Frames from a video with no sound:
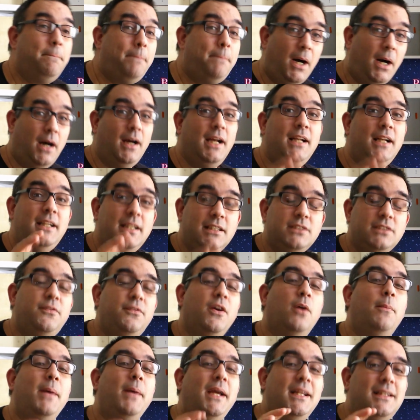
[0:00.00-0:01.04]
but in this
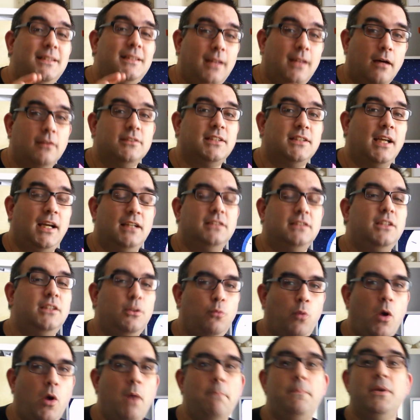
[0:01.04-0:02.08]
film it does actually
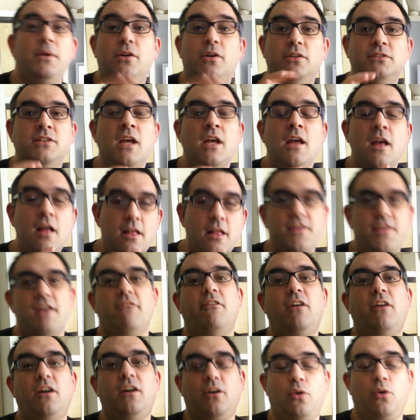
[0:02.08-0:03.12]
work because
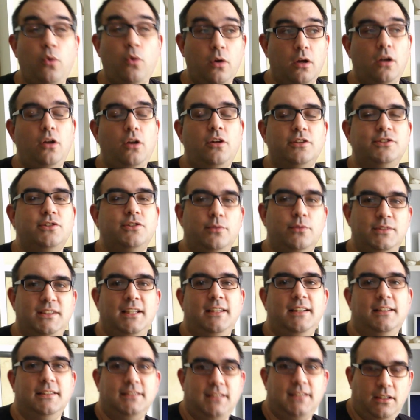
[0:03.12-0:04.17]
there are quite a lot of songs in
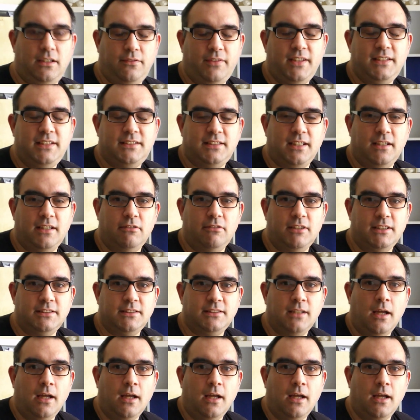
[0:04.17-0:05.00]
the TV series.